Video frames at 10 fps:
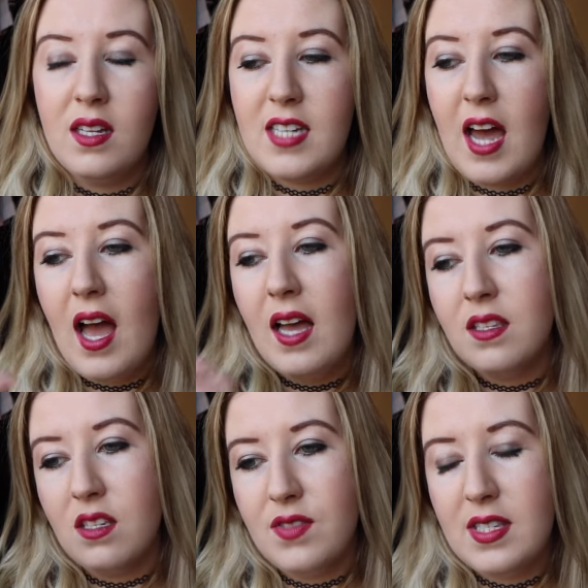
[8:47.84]

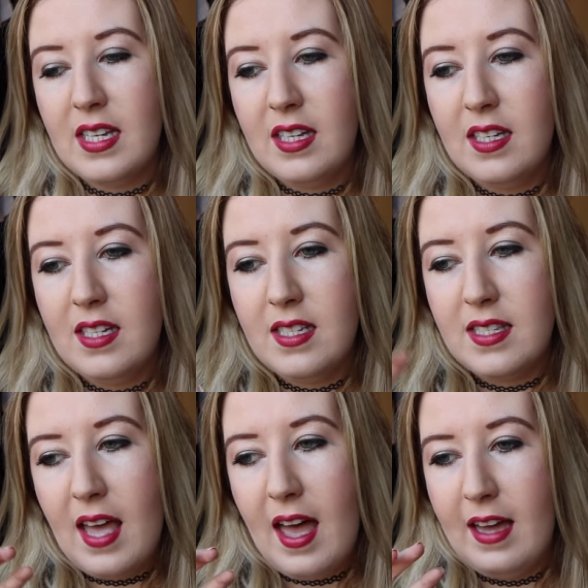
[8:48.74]
tons of
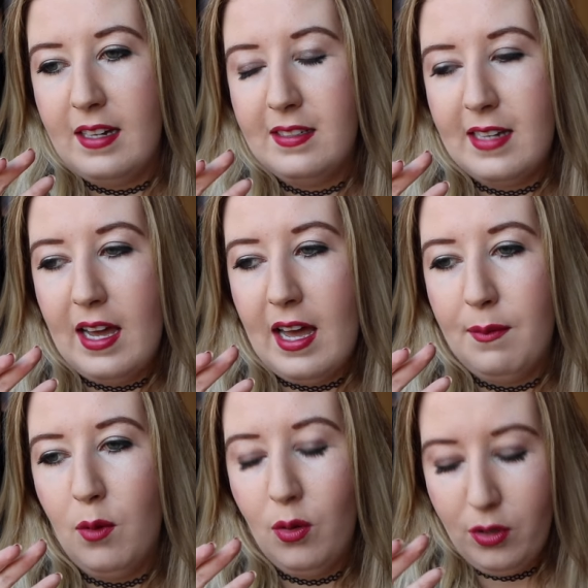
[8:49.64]
stickers, and
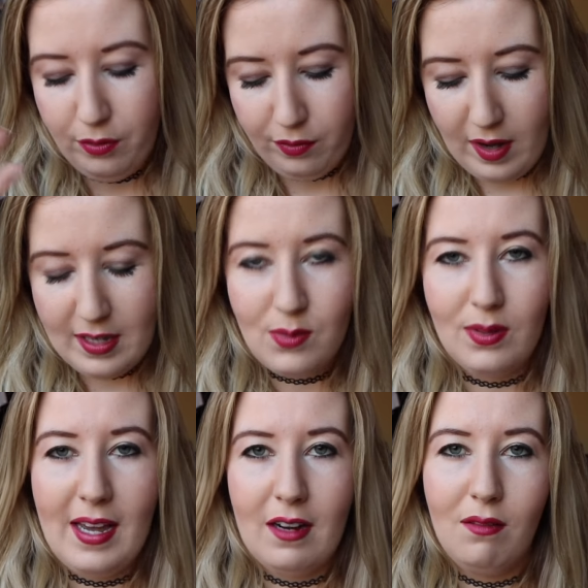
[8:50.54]
all your friends
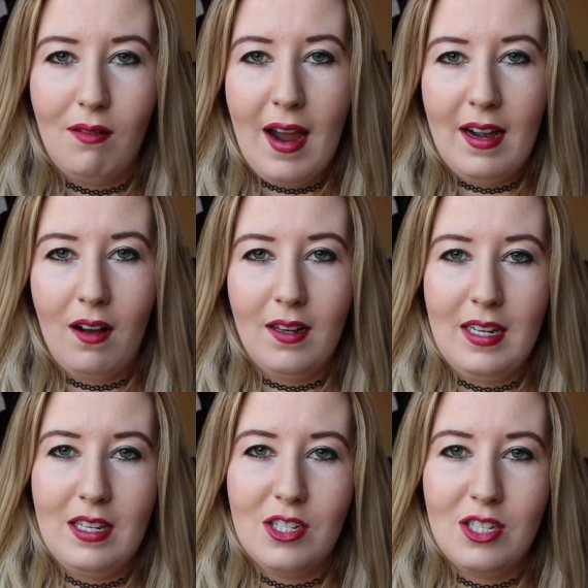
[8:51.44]
would, like, write on
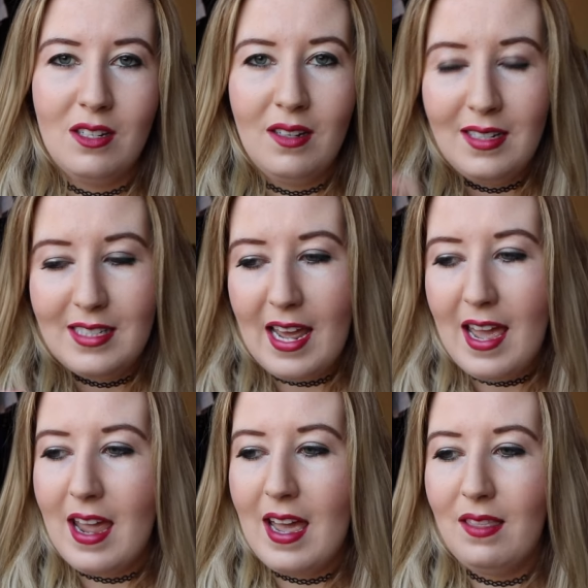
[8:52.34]
each
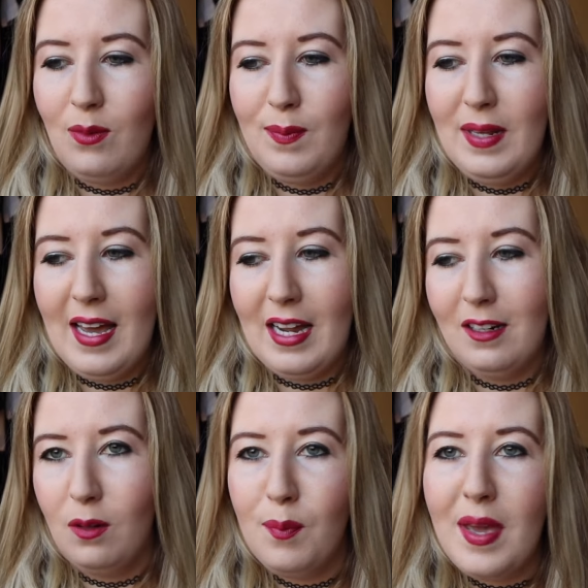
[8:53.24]
day, and there would be, like, a
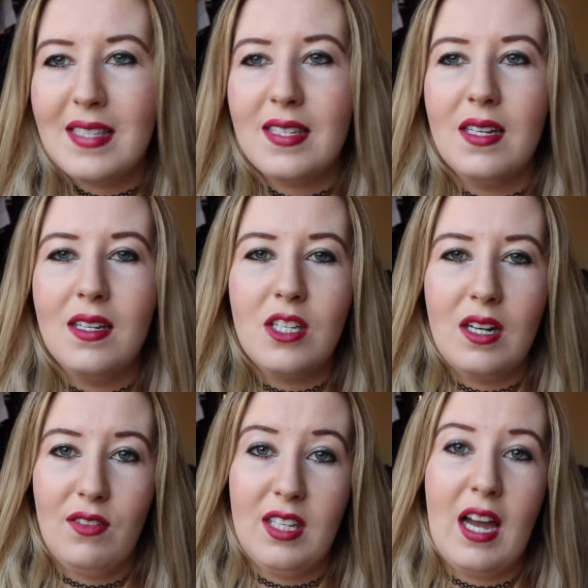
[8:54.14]
little message and
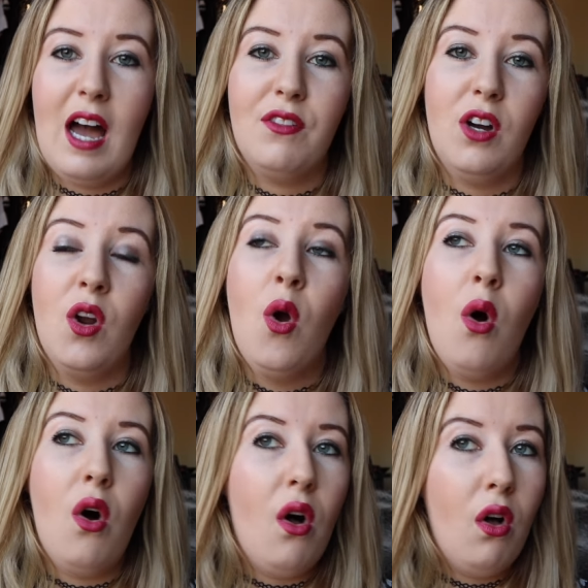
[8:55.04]
everything. I've got
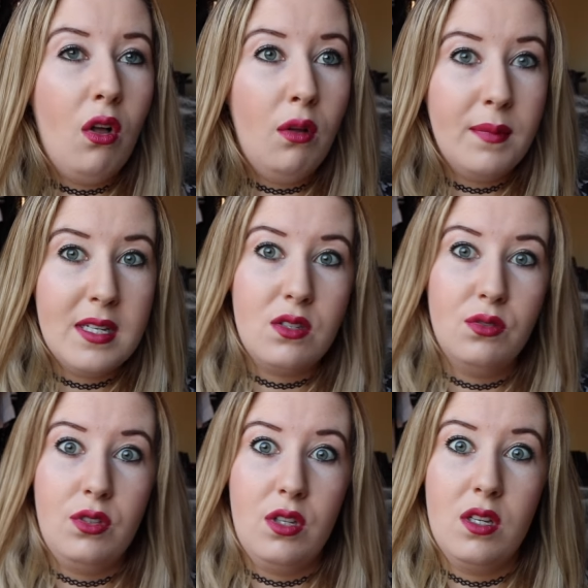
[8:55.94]
all my
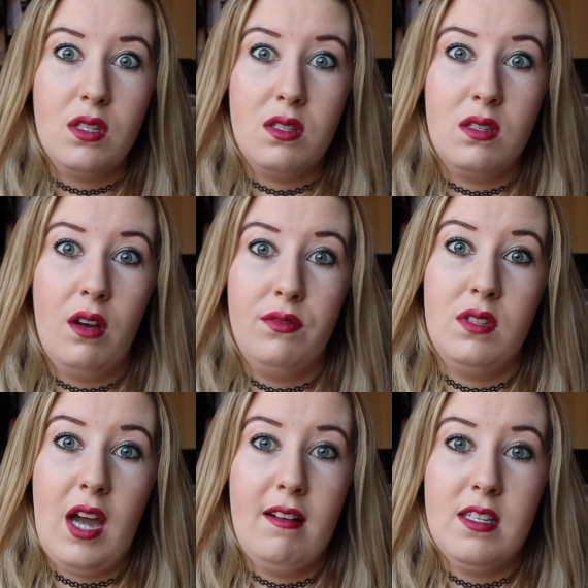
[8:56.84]
school years of
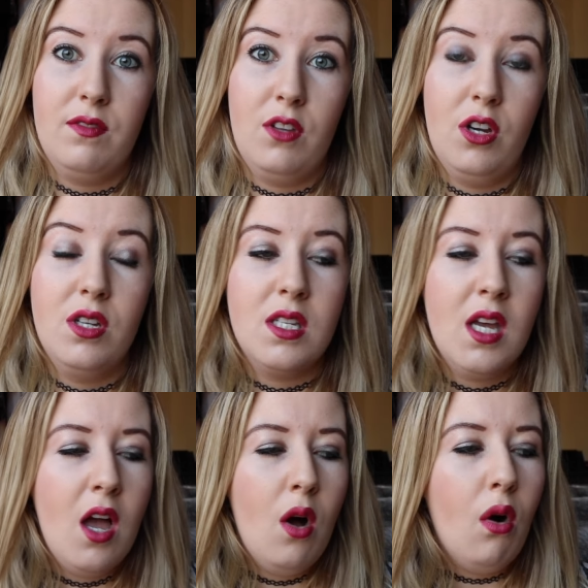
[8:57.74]
diaries of those.
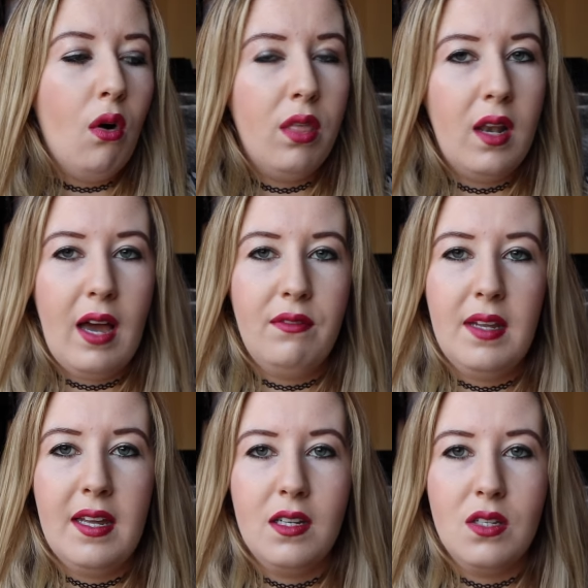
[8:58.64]
All the love
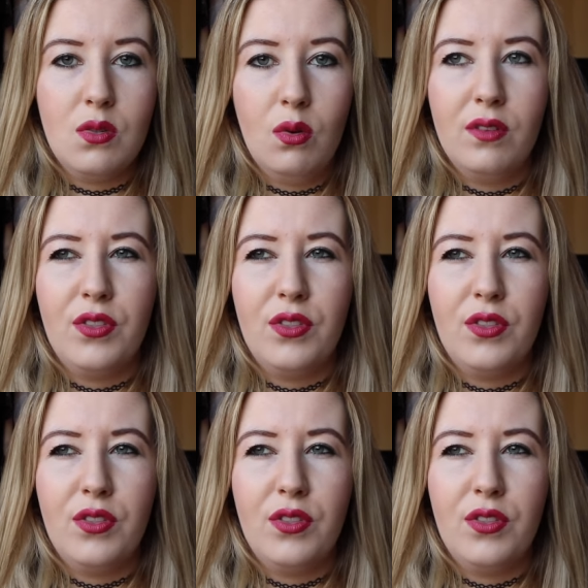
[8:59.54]
letters, all